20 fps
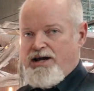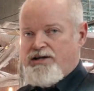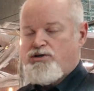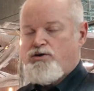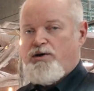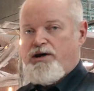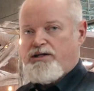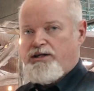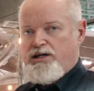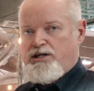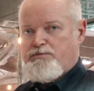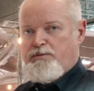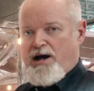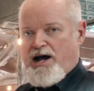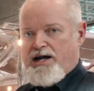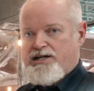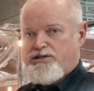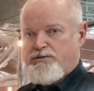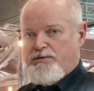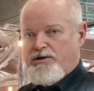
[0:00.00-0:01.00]
as quickly as
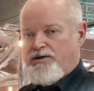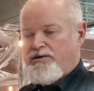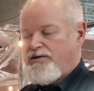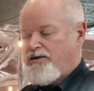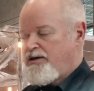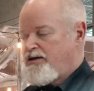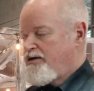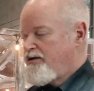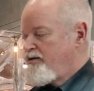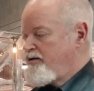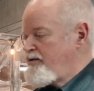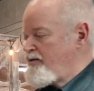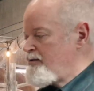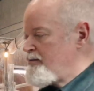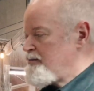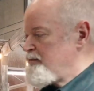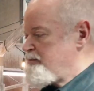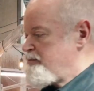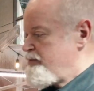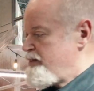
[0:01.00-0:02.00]
possible.
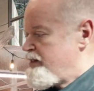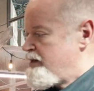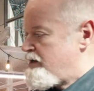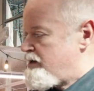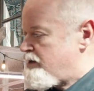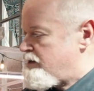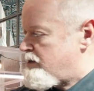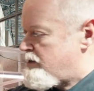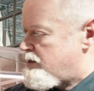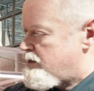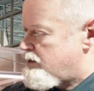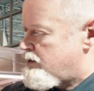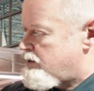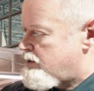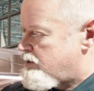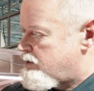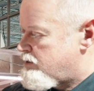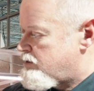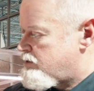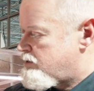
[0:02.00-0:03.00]
Can you buy
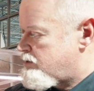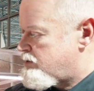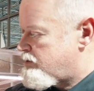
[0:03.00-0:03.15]
that?